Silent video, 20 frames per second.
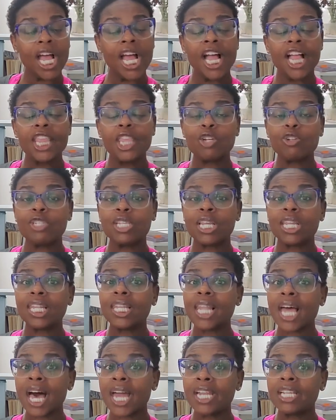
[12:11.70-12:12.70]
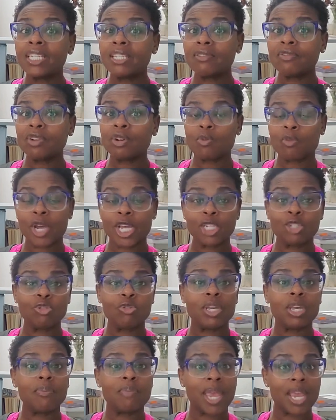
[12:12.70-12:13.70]
there's a lot of different ways you
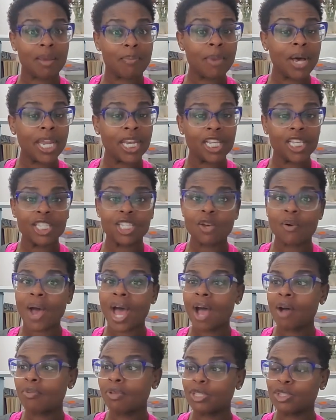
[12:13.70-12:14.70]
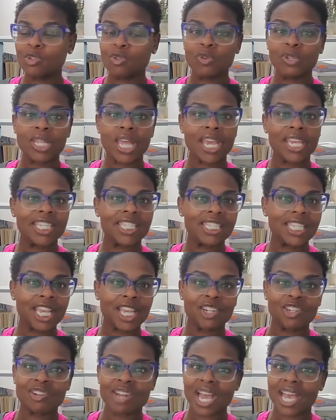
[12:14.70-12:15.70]
can make money. So I was doing like
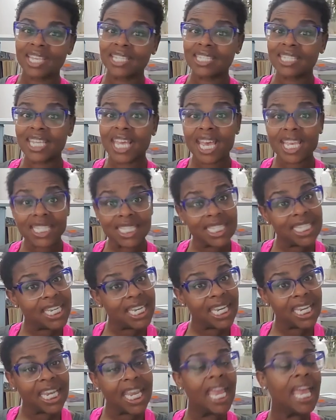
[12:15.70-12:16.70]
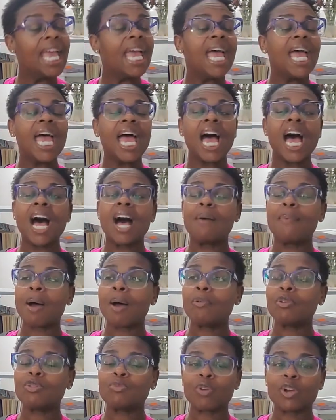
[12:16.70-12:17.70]
standardized testing. I
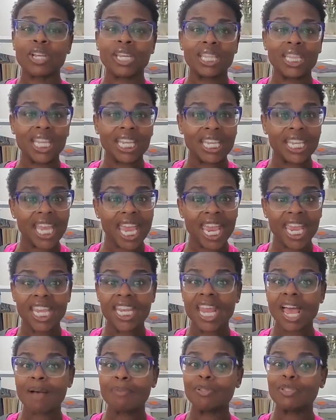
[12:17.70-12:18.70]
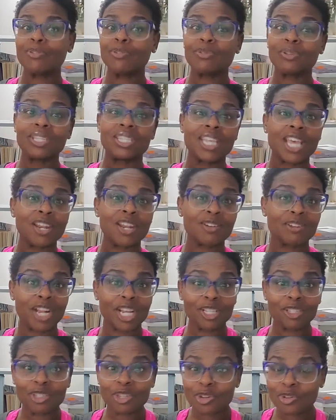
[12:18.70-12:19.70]
was working the gate. I was doing Saturday
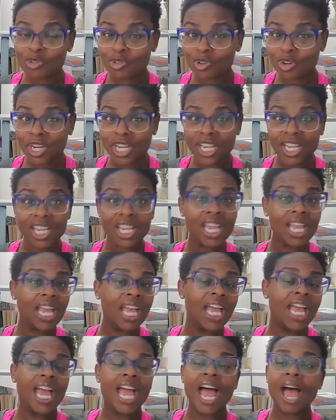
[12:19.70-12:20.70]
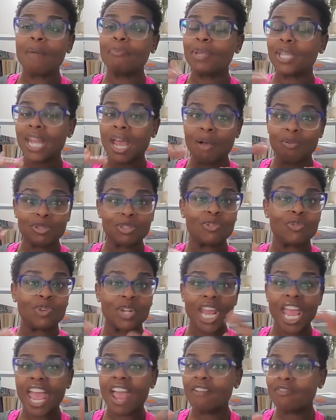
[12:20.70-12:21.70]
tutoring. I mean, I was doing
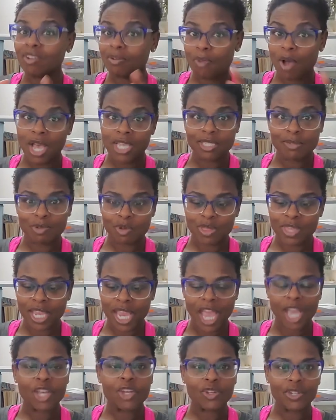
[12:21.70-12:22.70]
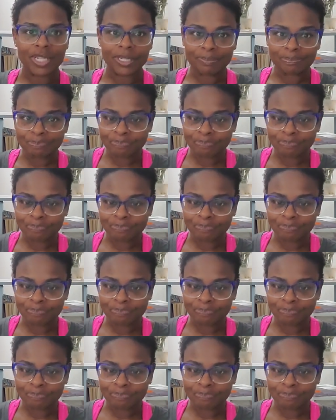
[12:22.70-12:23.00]
every possible thing I could